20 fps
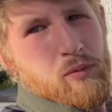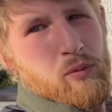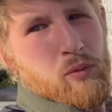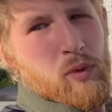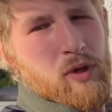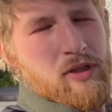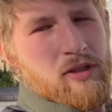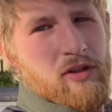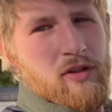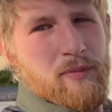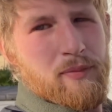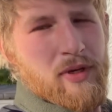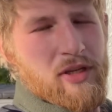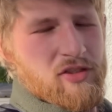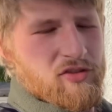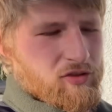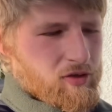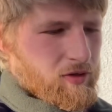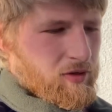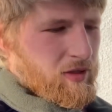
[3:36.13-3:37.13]
One of them
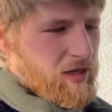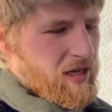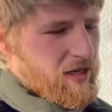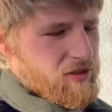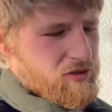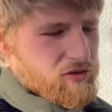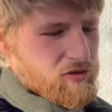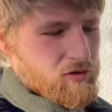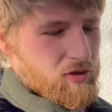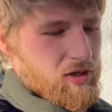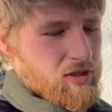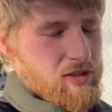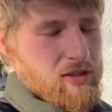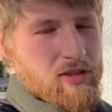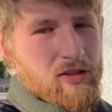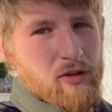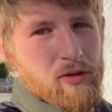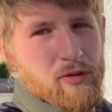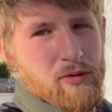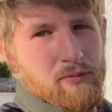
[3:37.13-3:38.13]
is that
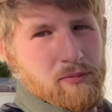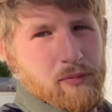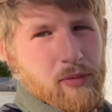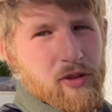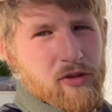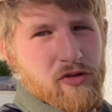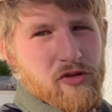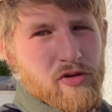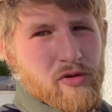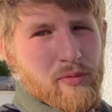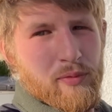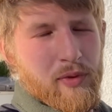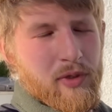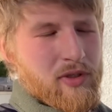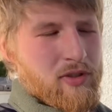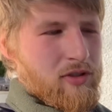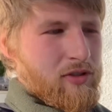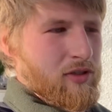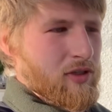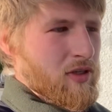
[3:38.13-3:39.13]
little puncture
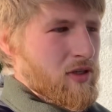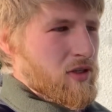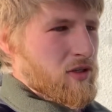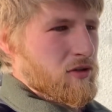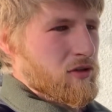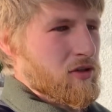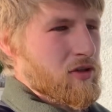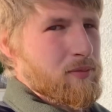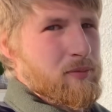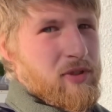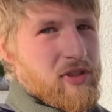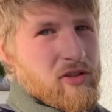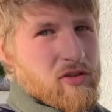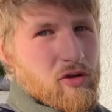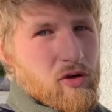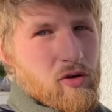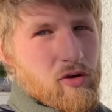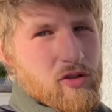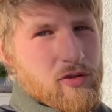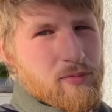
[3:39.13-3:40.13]
wound could have been
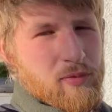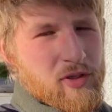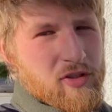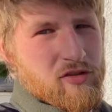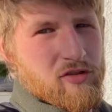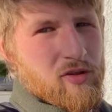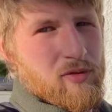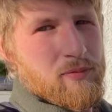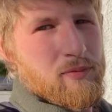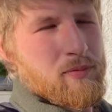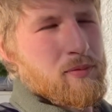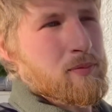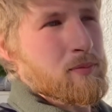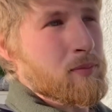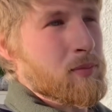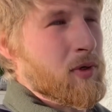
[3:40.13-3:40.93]
caused by something,